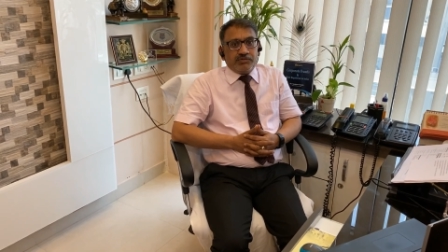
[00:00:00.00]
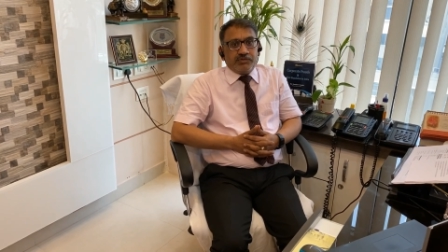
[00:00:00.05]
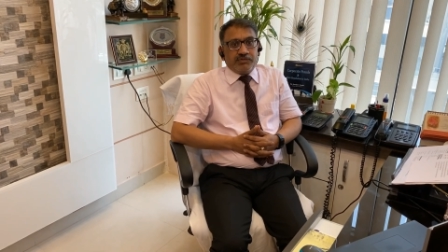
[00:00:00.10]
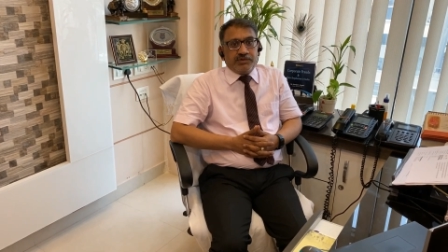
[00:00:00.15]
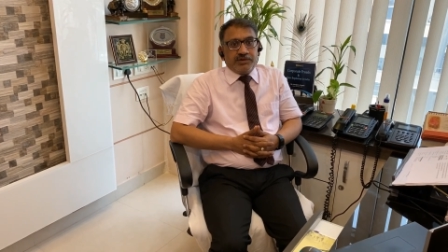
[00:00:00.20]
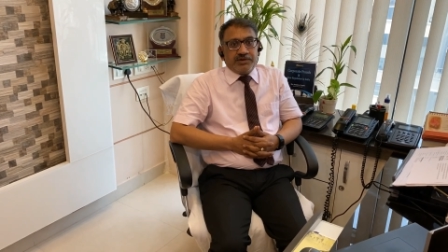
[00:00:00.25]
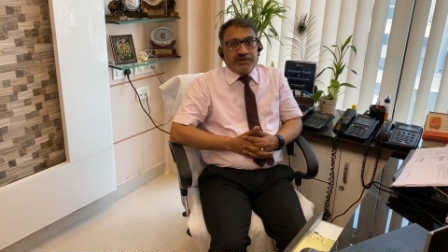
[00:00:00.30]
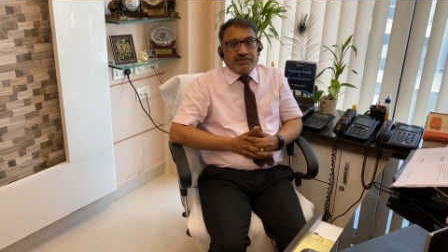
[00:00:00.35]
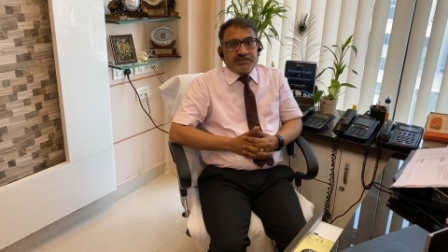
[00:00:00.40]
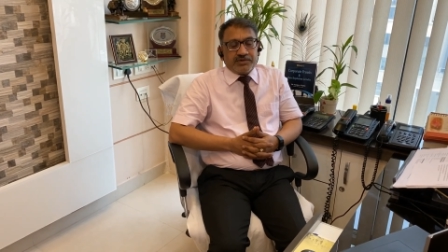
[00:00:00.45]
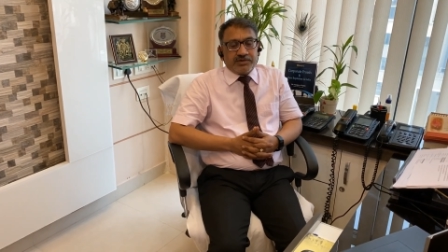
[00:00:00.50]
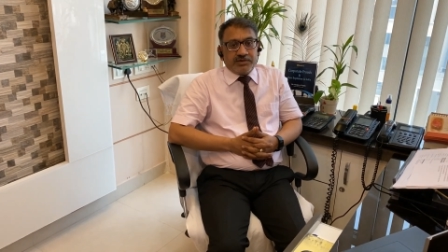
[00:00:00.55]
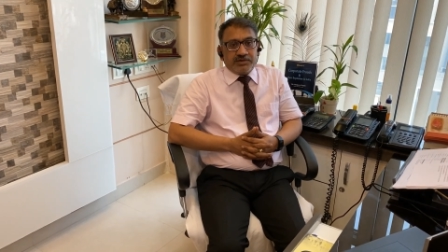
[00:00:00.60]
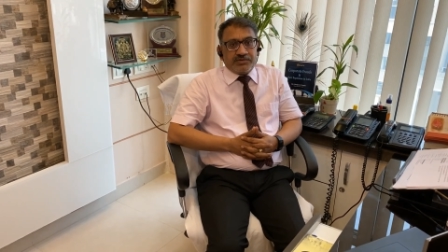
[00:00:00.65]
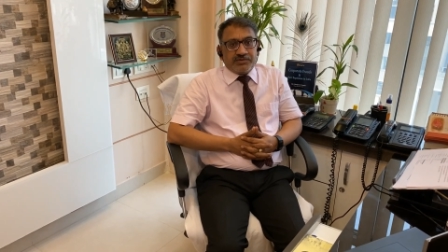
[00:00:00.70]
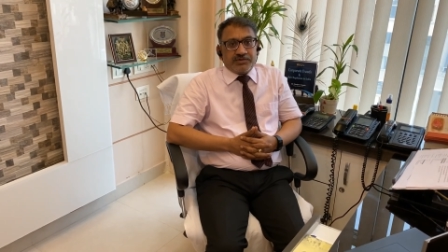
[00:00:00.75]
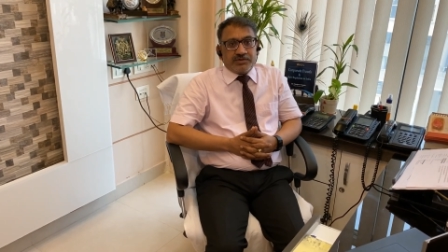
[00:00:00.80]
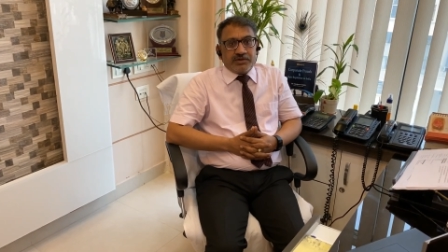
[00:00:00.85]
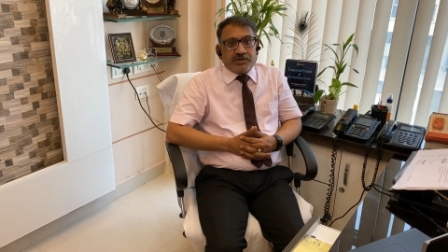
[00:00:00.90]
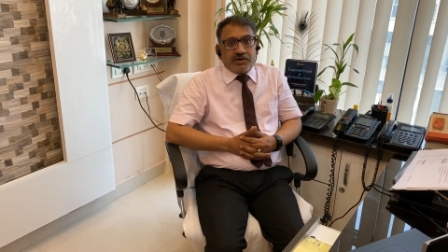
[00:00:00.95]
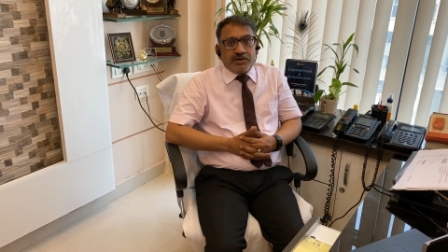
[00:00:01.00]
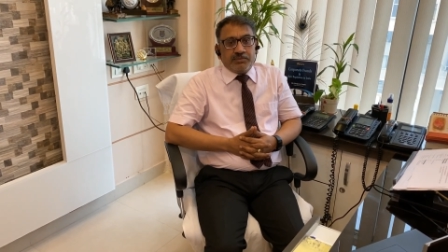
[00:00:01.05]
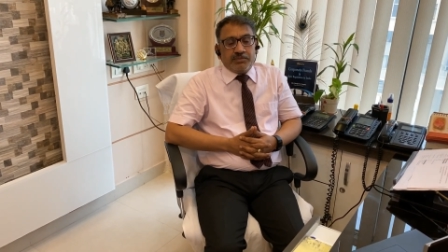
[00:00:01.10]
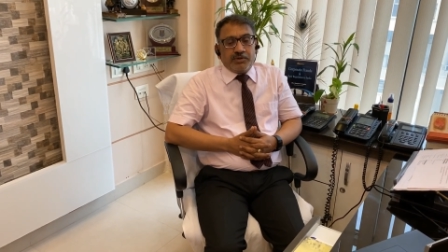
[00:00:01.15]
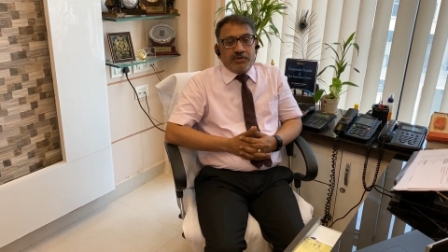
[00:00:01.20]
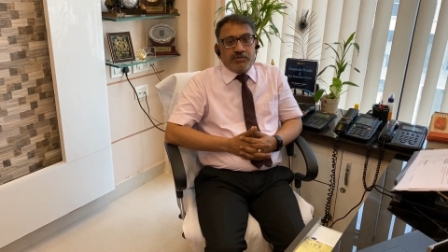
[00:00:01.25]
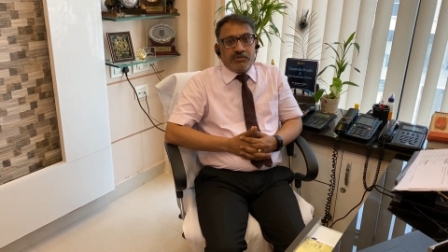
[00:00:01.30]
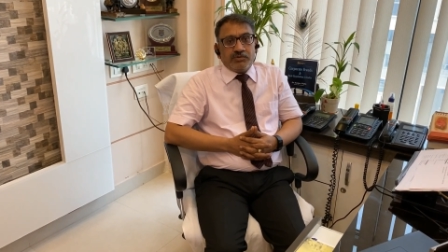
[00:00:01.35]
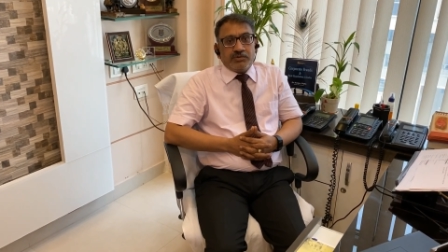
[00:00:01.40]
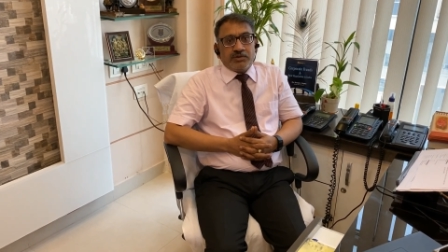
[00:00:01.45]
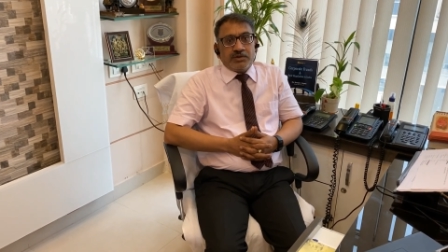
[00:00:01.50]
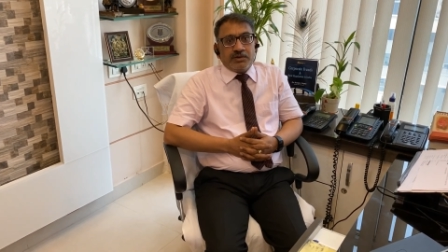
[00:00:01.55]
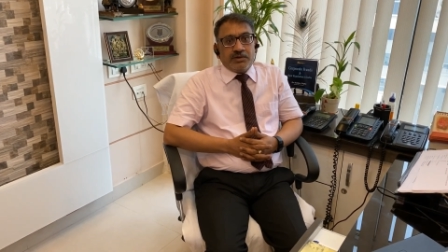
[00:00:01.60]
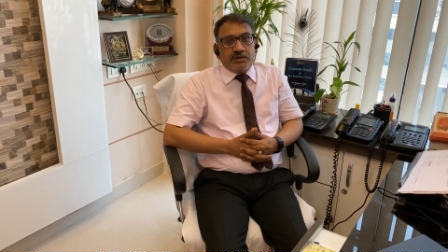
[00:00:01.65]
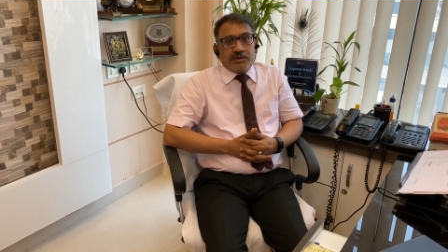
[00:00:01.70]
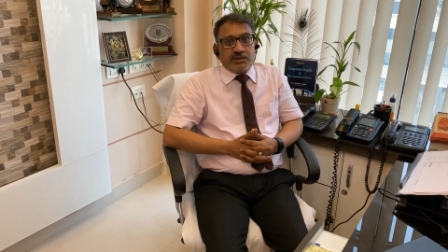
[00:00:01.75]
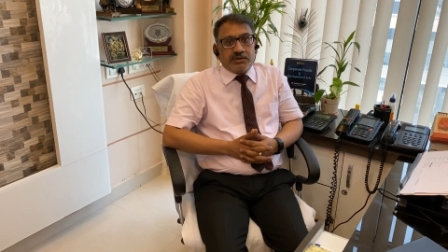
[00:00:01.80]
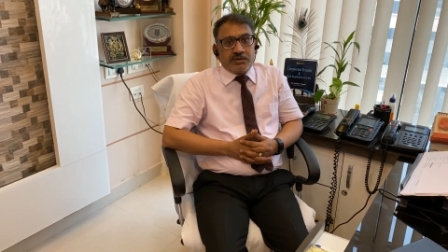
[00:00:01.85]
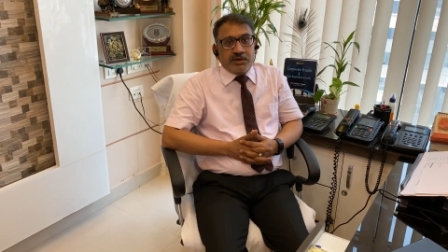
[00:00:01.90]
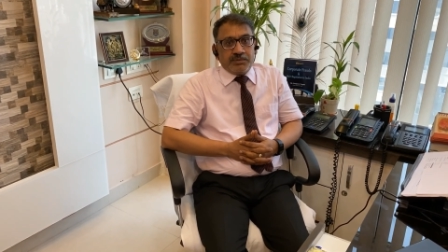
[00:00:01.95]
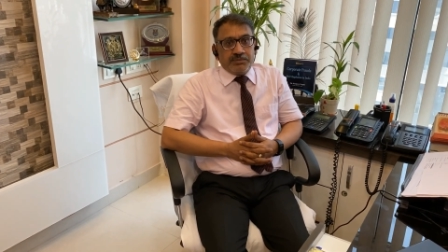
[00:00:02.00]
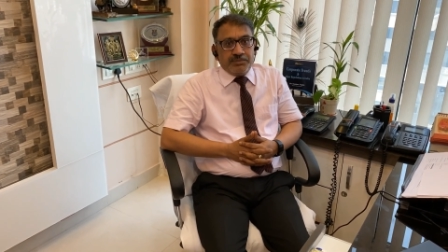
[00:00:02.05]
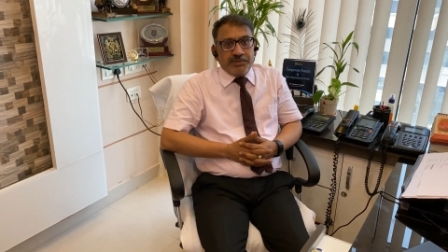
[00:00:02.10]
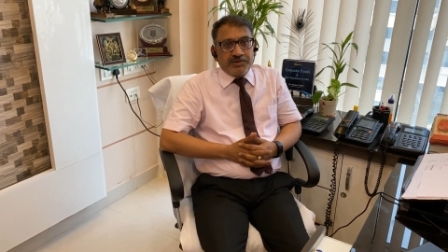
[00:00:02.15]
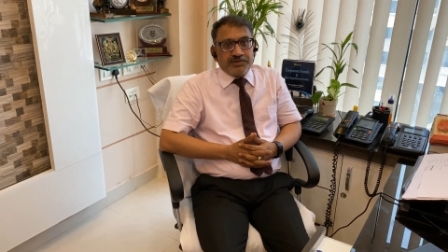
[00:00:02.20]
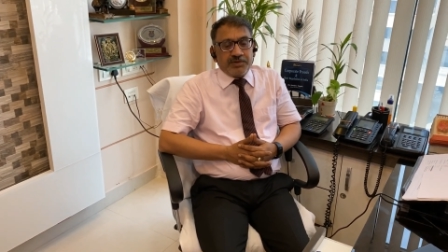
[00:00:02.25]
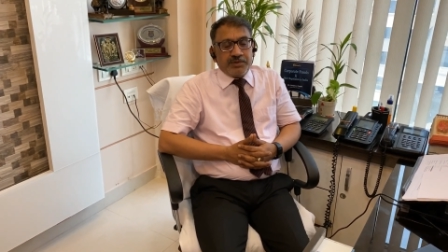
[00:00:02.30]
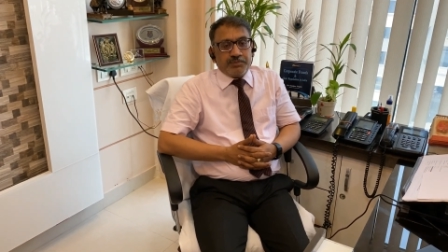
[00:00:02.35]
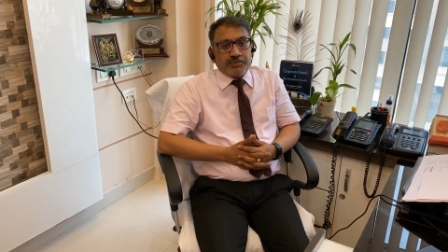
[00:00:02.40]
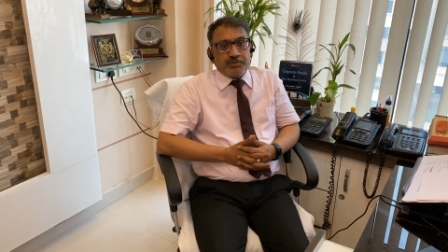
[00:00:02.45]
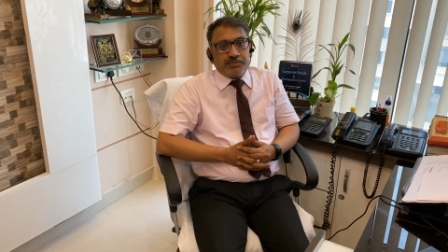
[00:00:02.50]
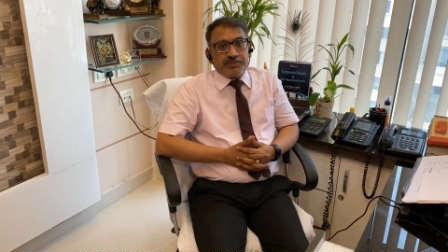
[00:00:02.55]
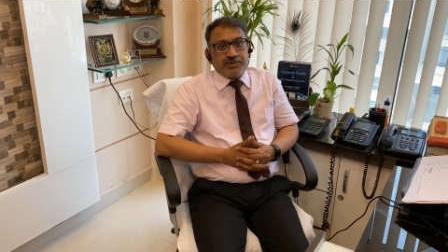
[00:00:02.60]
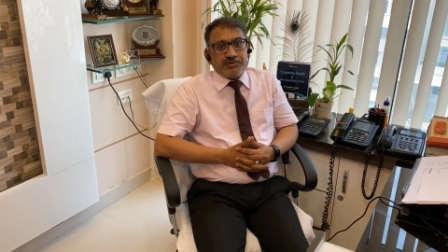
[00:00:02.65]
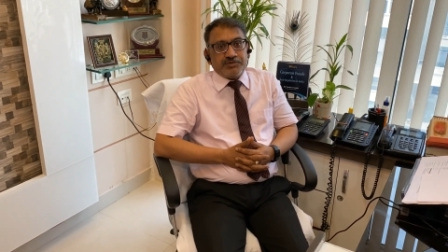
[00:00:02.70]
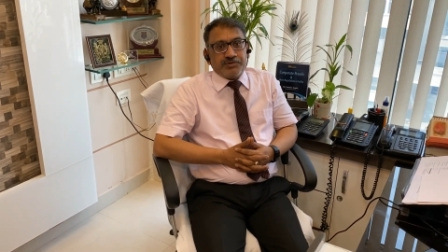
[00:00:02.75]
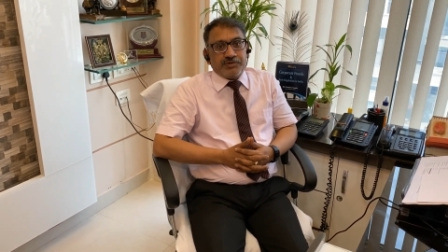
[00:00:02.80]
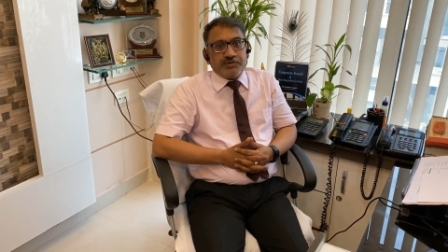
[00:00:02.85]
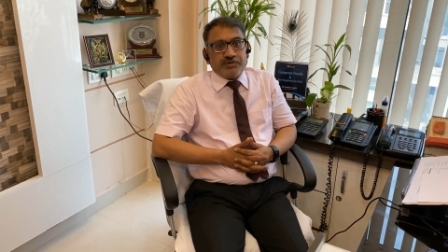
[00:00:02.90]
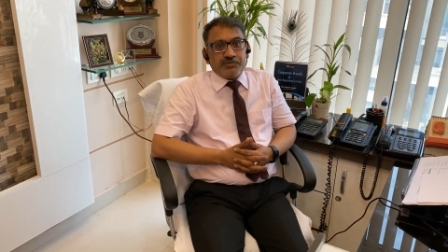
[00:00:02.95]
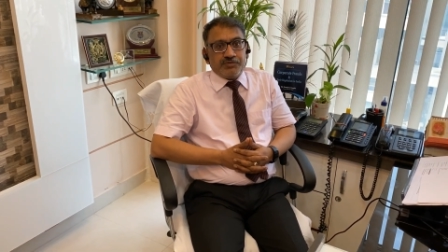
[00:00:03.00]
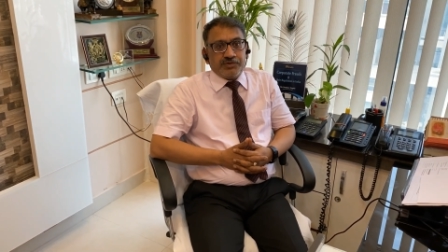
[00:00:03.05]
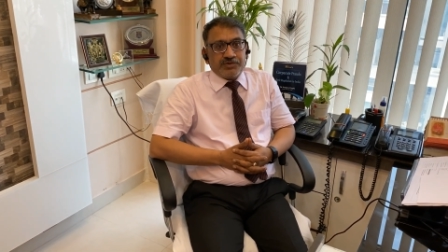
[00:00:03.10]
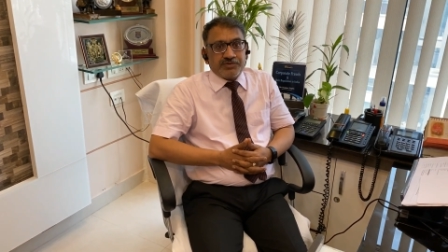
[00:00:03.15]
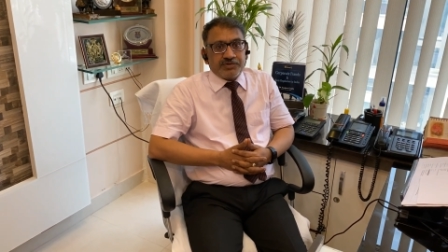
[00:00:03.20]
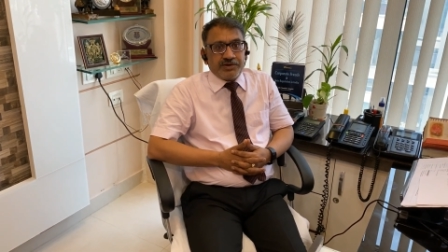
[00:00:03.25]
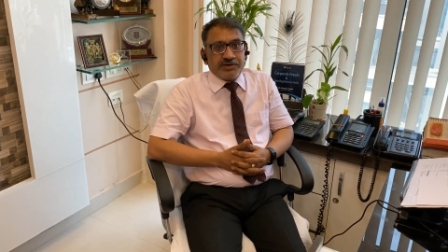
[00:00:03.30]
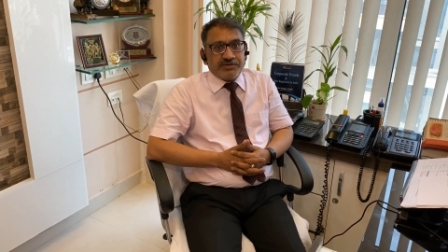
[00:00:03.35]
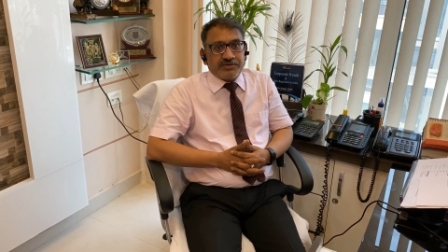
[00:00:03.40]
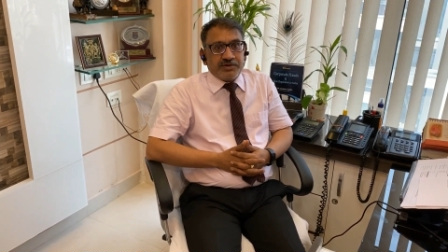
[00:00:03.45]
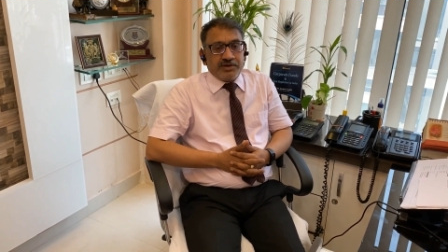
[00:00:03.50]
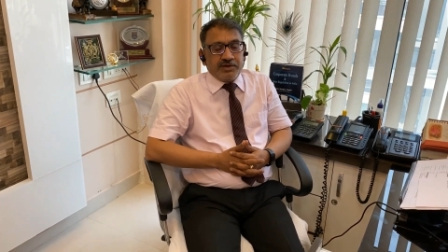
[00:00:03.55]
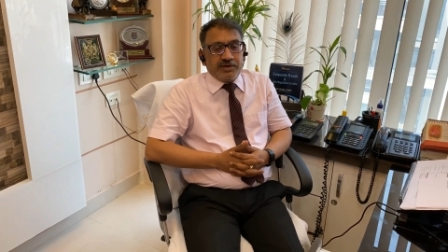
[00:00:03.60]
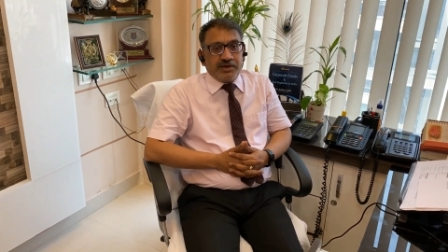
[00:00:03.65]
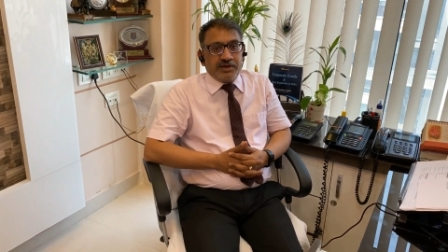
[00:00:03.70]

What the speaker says: we will discuss about the misappropriation of assets